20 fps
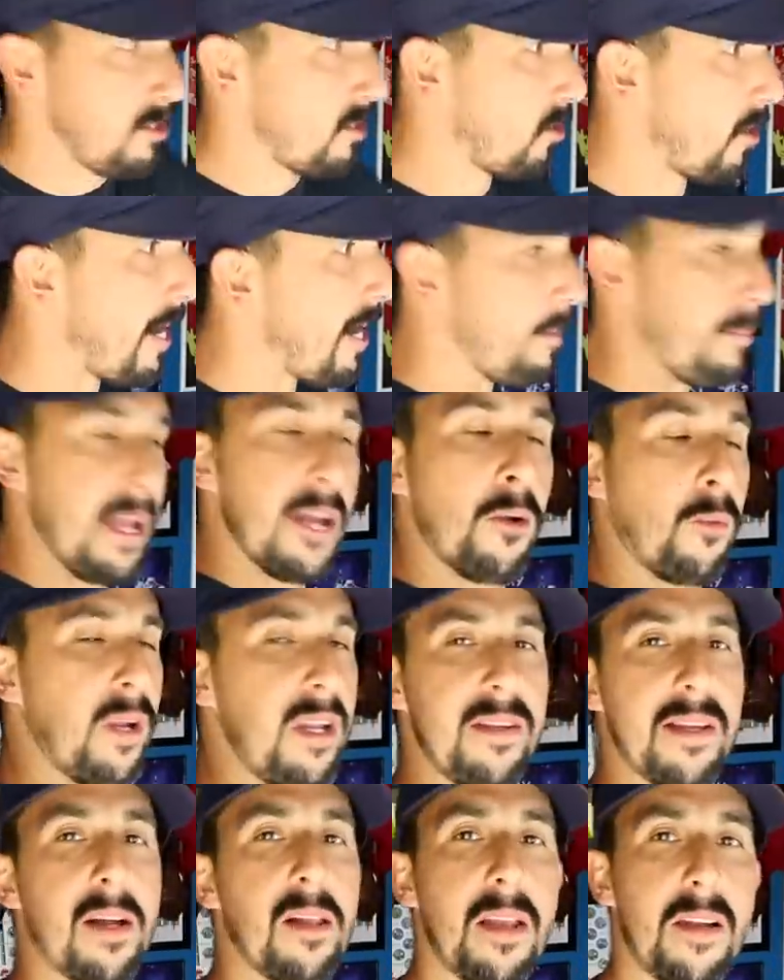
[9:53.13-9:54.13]
is great. I'm getting
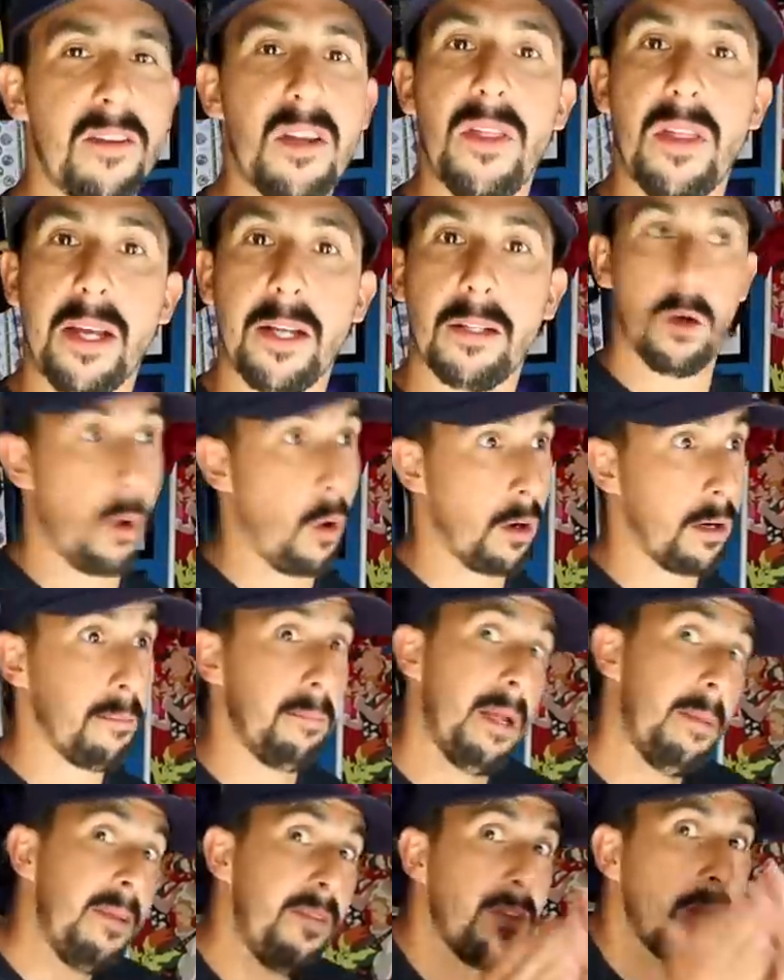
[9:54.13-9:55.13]
retail and everything. Or
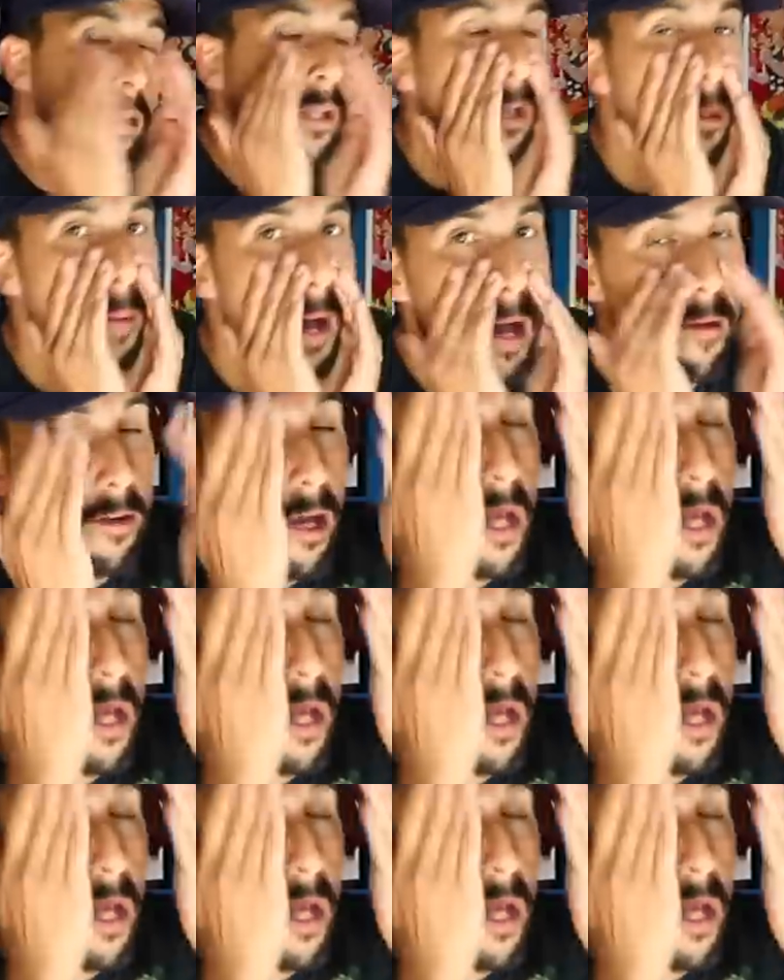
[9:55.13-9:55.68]
maybe even a little above.